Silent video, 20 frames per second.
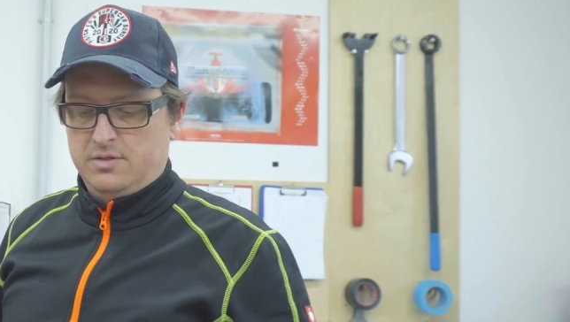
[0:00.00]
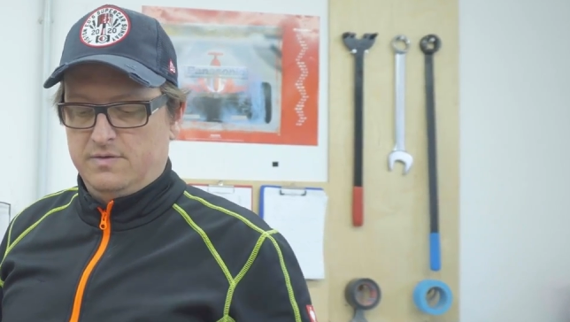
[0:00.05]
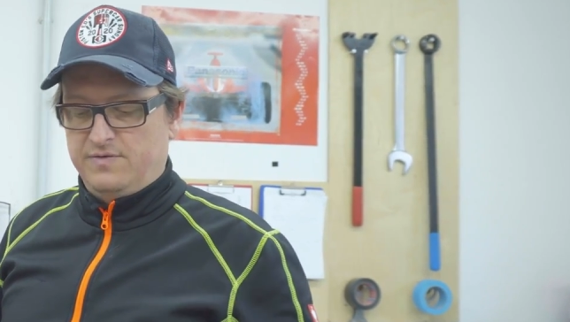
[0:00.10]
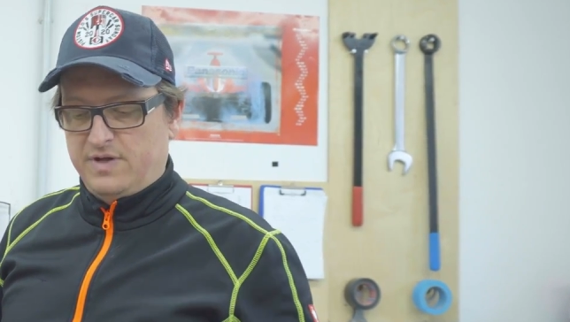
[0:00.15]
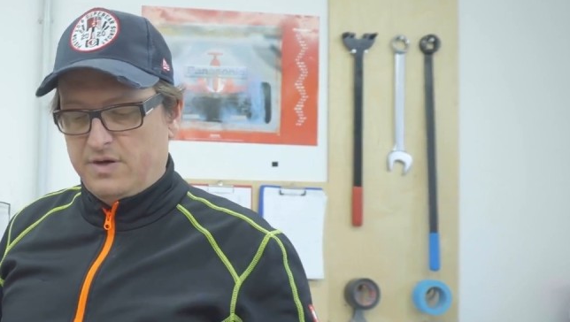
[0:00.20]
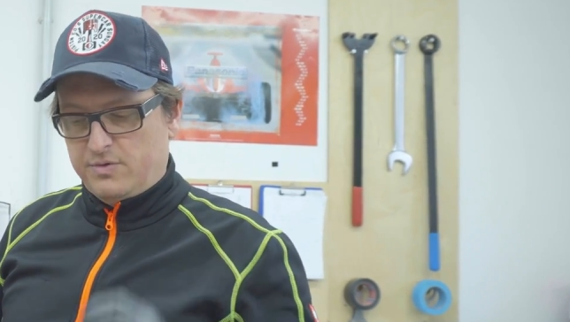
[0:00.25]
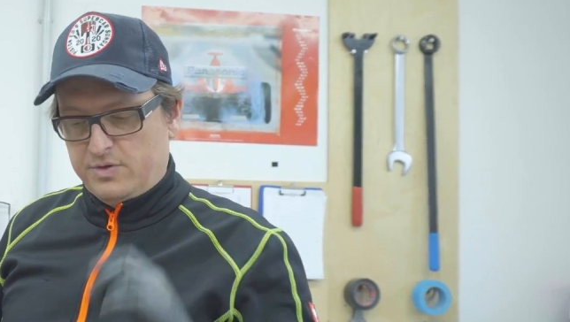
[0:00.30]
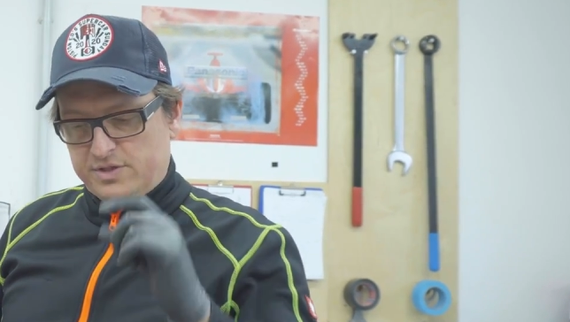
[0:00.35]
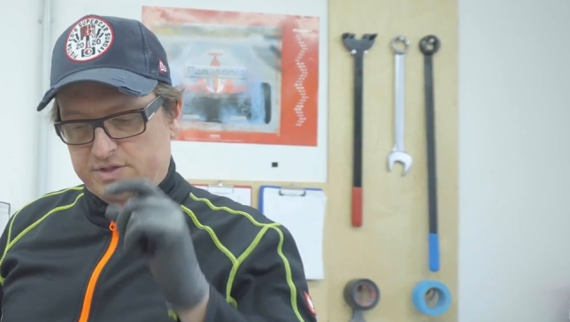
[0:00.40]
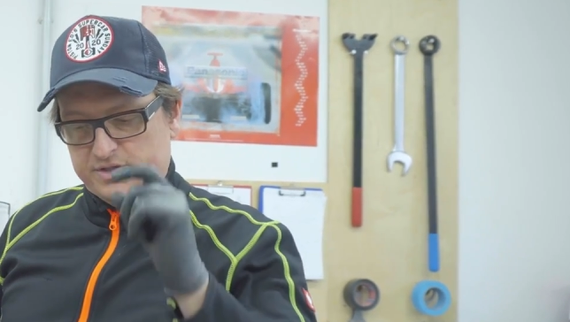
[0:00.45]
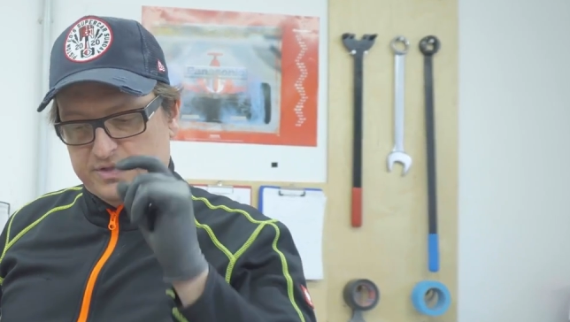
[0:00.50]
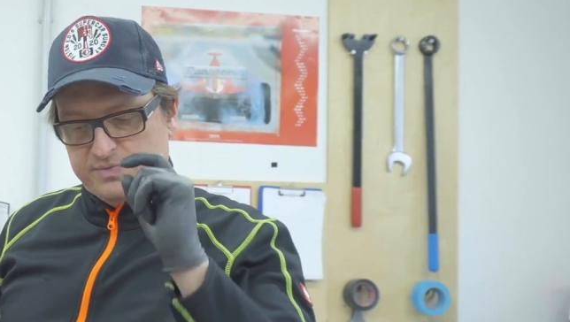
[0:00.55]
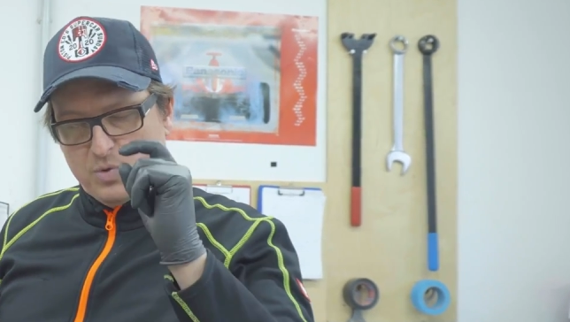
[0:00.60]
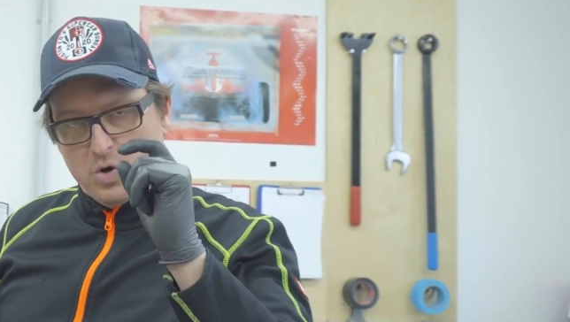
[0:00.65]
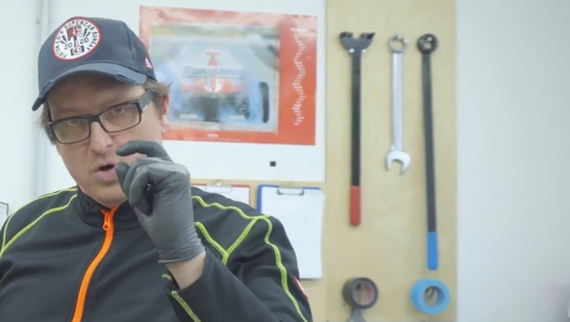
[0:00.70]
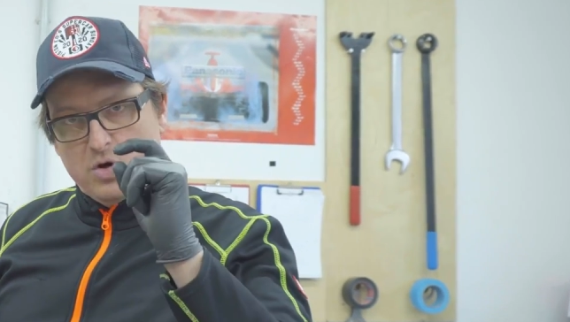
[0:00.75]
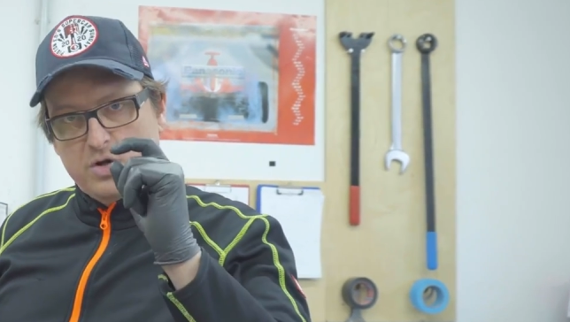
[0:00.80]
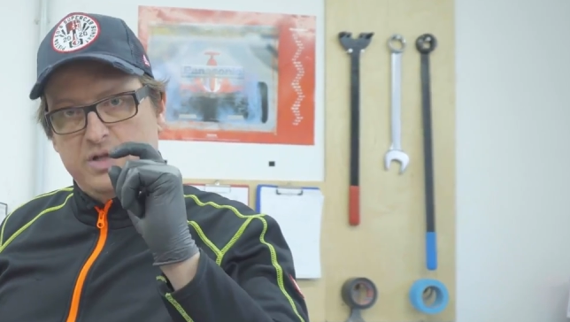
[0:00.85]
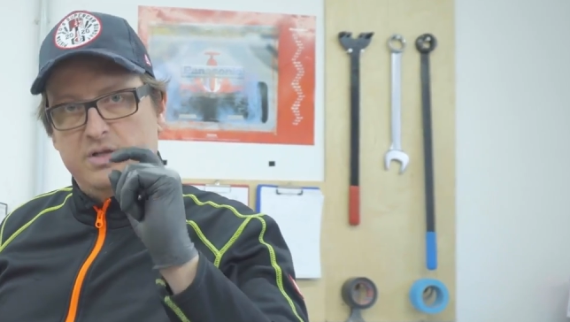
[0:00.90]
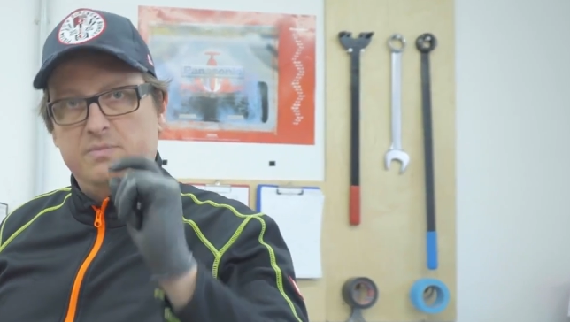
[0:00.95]
very
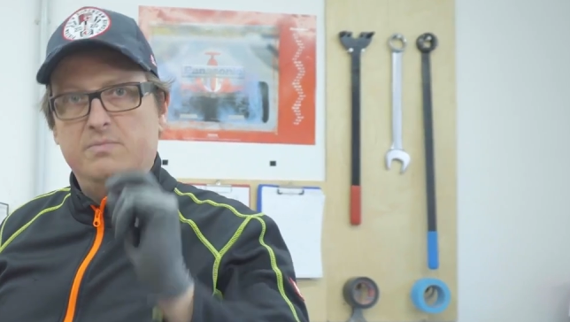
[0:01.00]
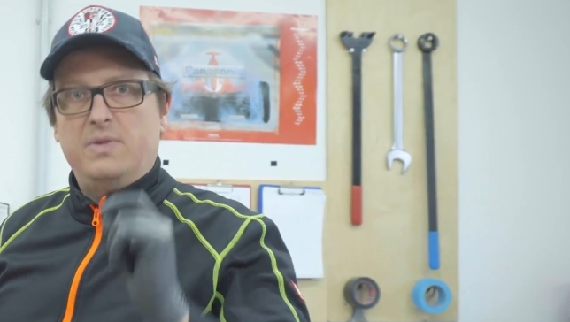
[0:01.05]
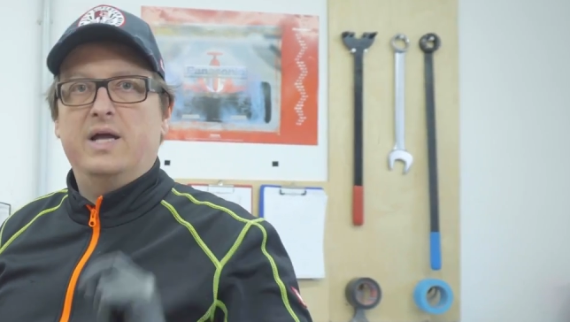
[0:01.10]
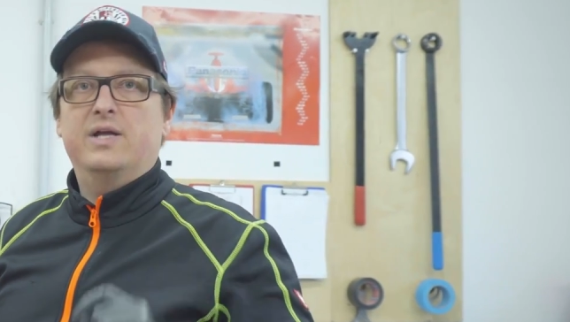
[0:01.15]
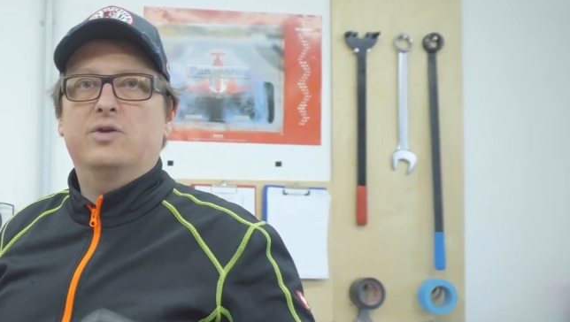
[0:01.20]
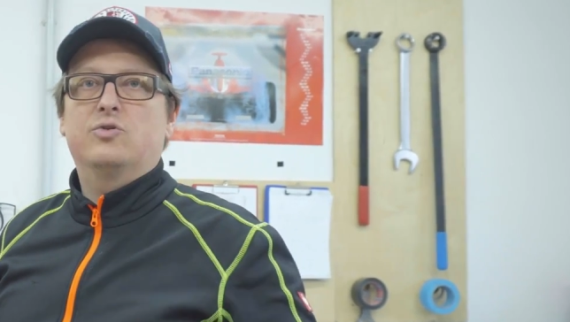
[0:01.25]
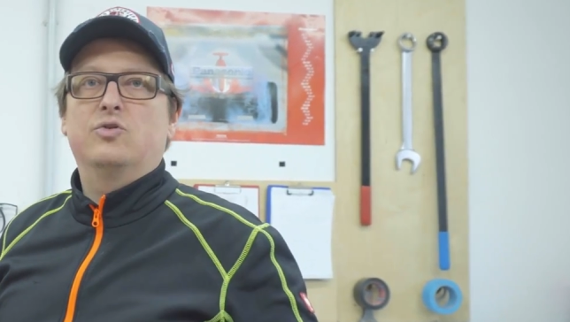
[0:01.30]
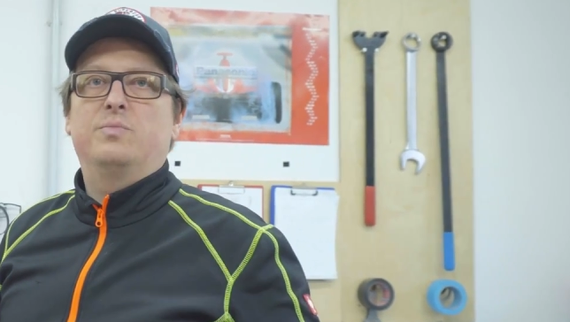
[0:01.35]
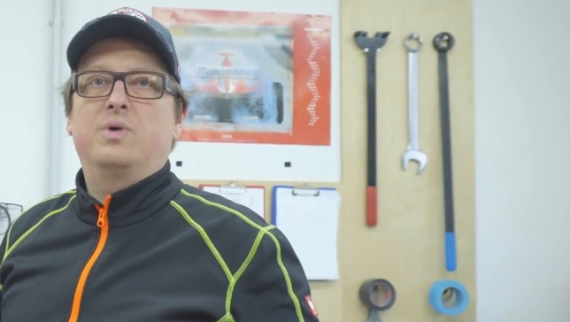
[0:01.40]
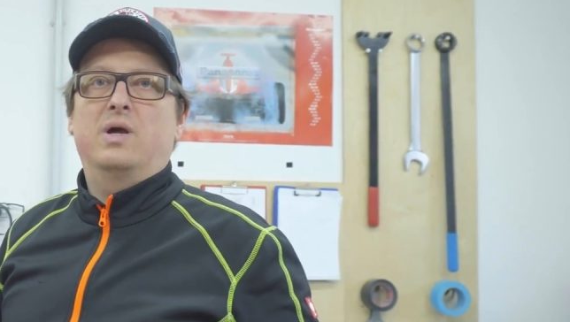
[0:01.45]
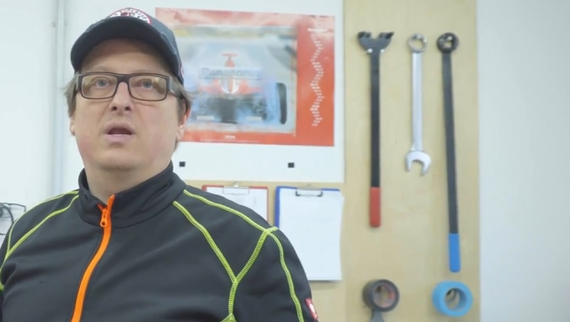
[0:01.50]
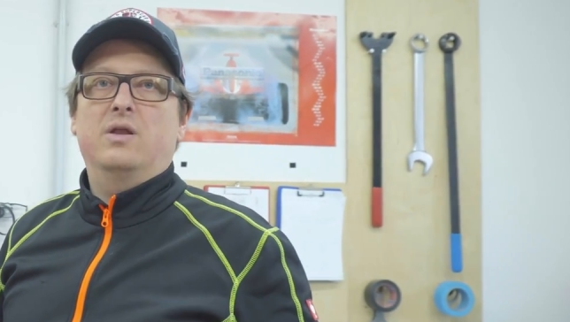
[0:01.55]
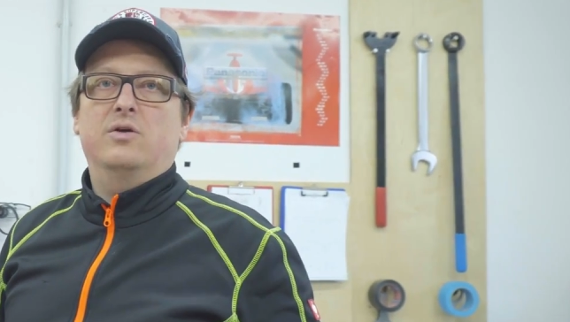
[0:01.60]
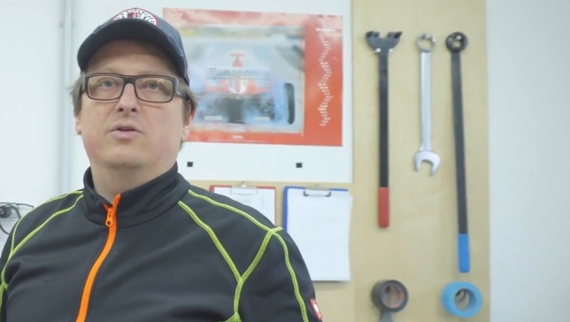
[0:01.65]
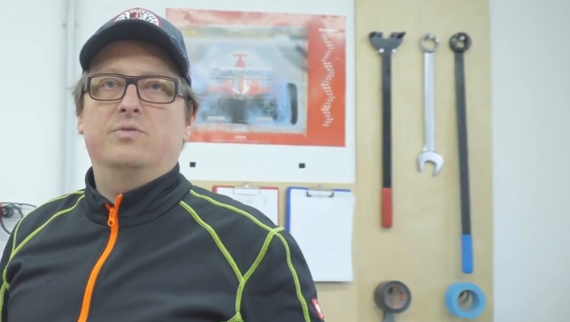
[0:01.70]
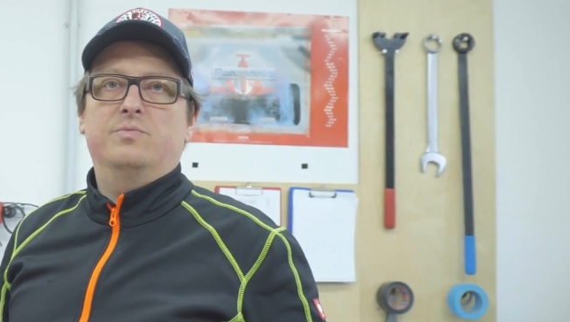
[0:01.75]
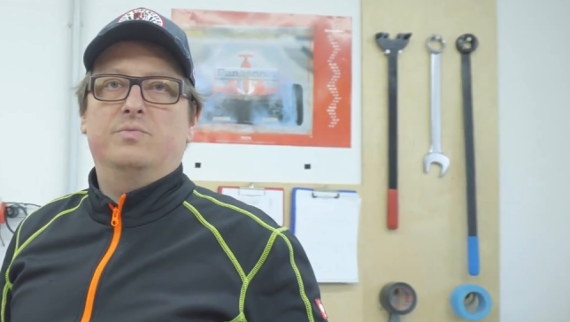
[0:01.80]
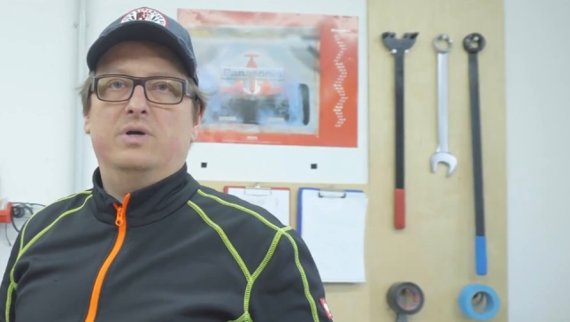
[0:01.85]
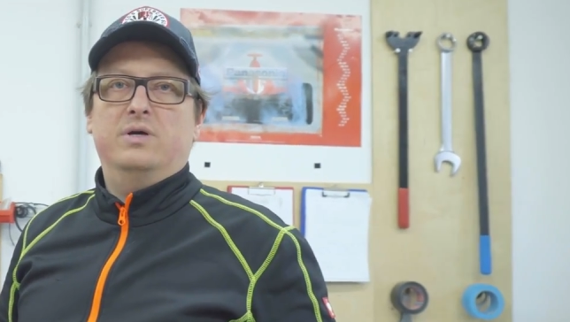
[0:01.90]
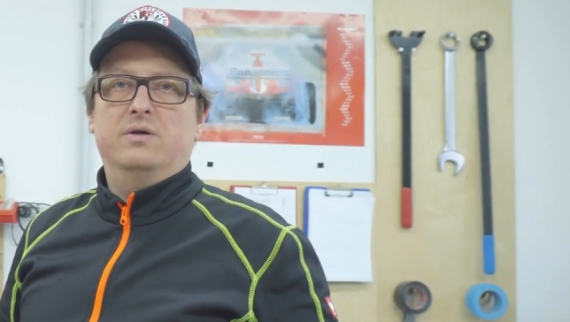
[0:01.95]
small in
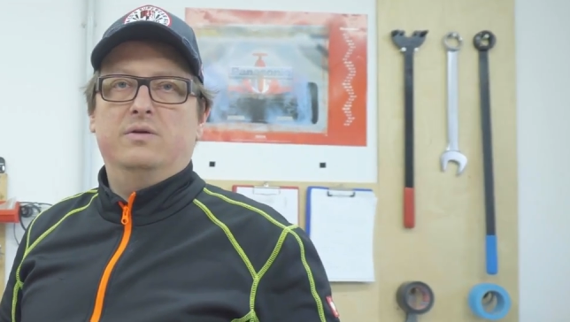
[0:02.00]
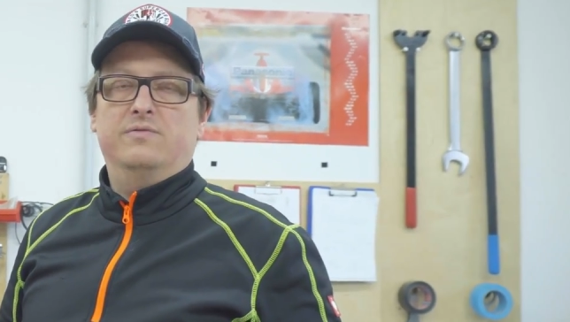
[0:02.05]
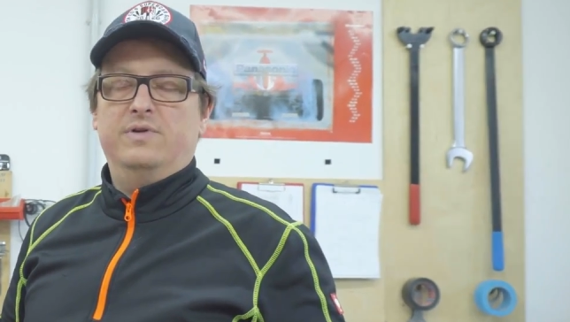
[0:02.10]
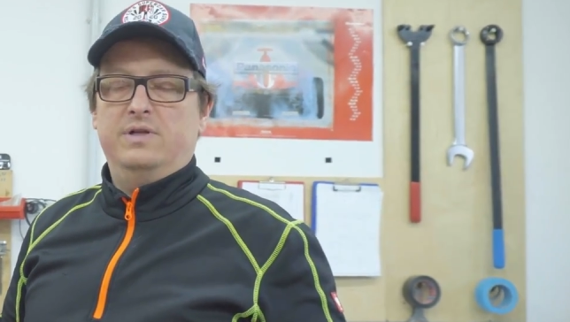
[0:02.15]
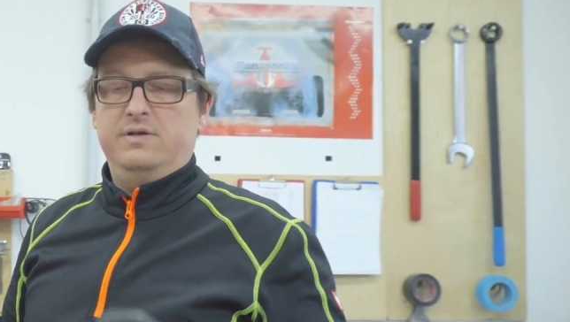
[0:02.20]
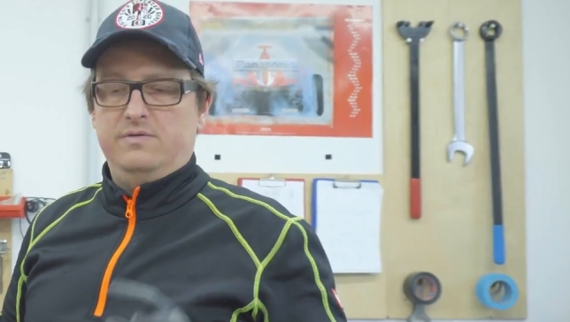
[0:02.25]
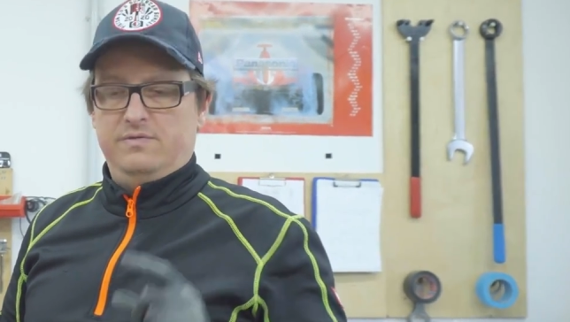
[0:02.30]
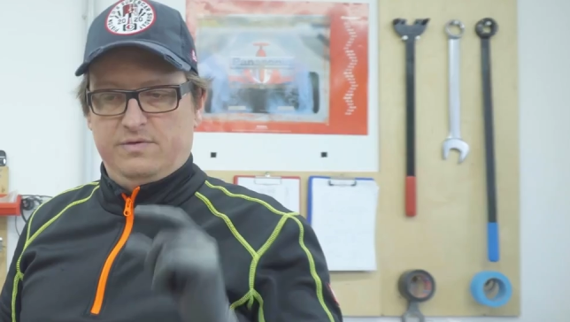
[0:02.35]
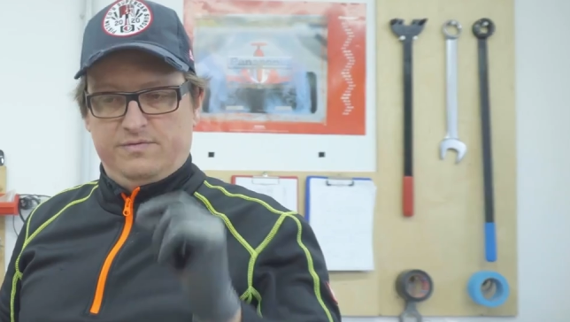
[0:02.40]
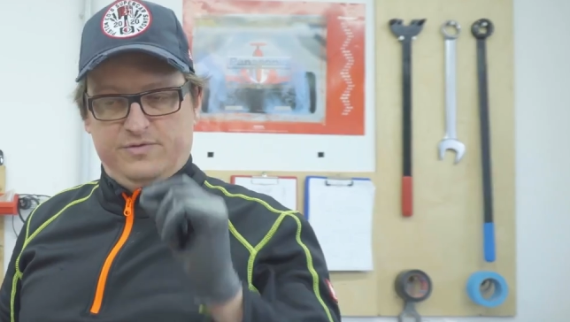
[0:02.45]
microbiology.